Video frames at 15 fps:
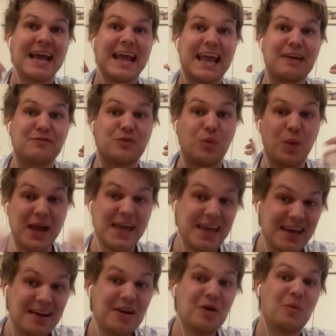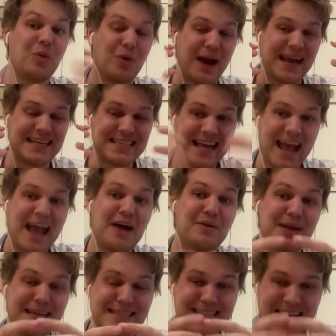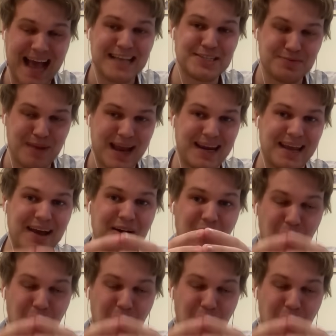if we were a town in Tasmania,